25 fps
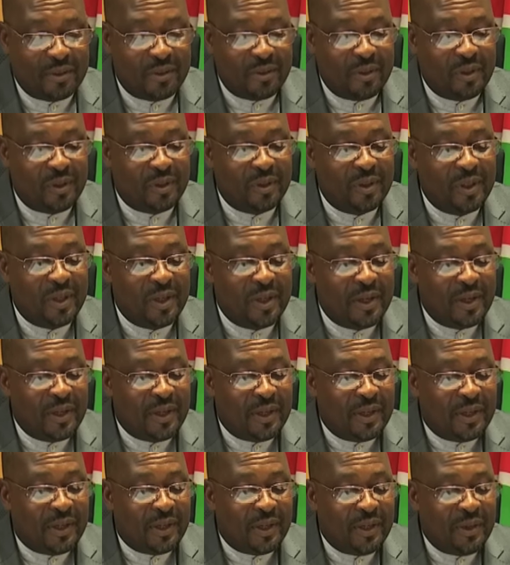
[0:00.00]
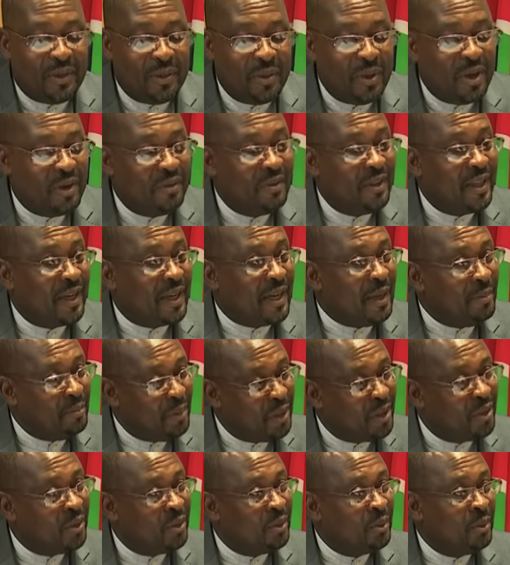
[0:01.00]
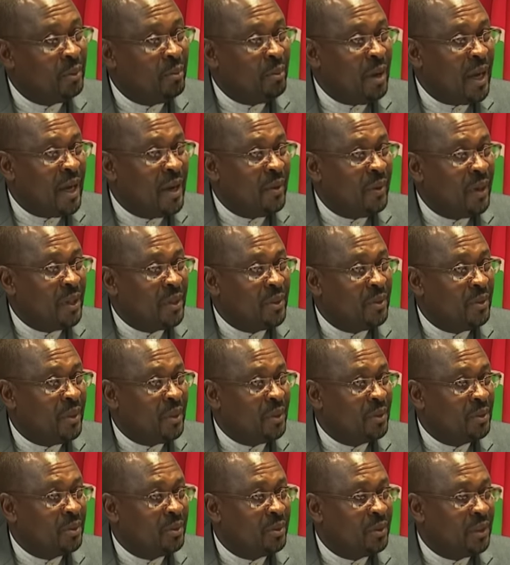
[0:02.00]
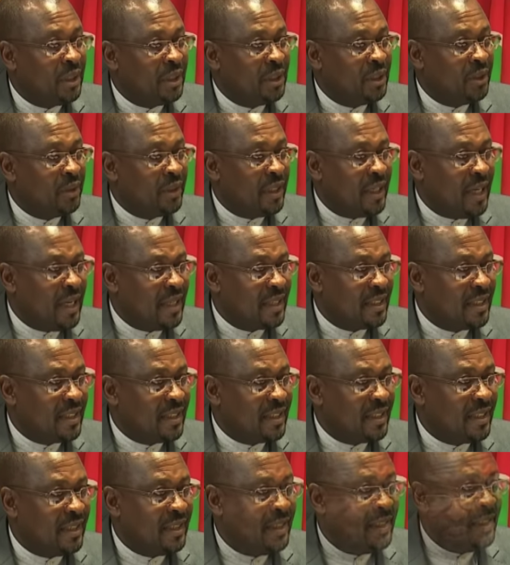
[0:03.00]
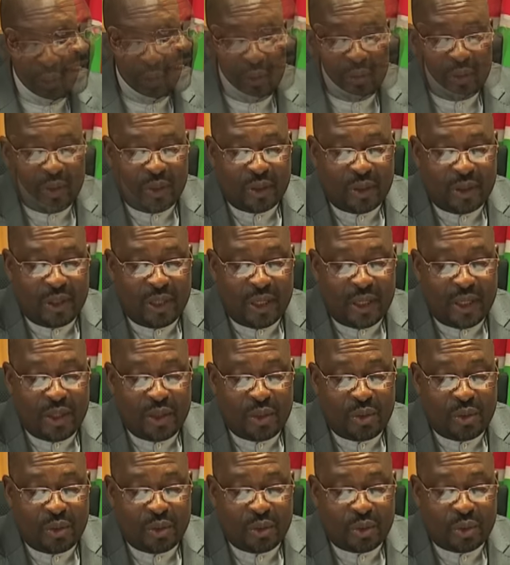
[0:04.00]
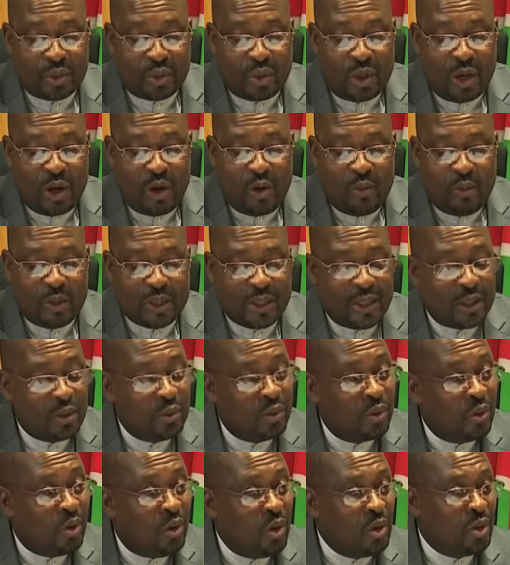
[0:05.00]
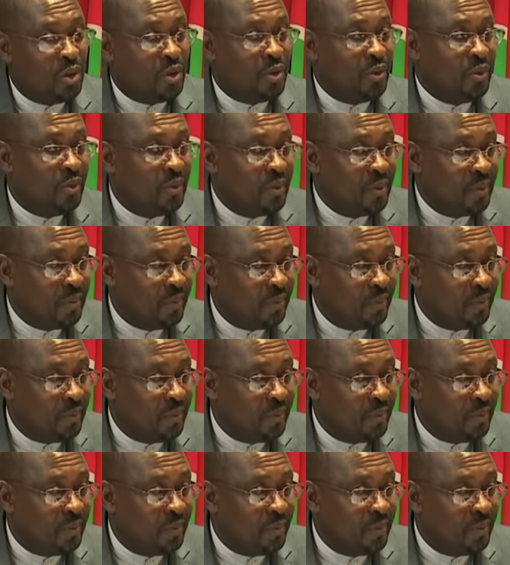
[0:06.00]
of all, do you have the capital to buy what you want to nationalize? And look at the issues, how much that will cost you